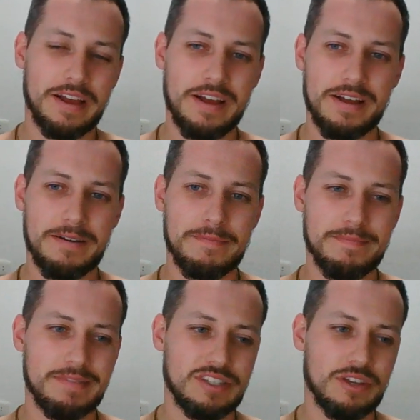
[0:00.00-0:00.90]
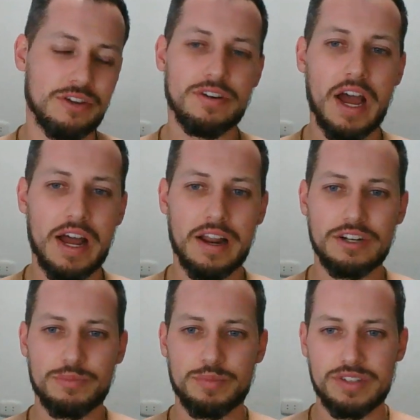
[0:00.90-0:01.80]
Um, so you're not
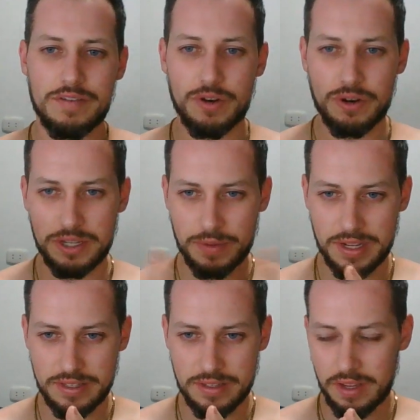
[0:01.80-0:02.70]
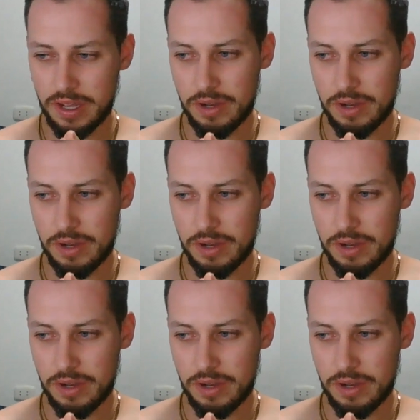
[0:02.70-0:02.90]
100% focused because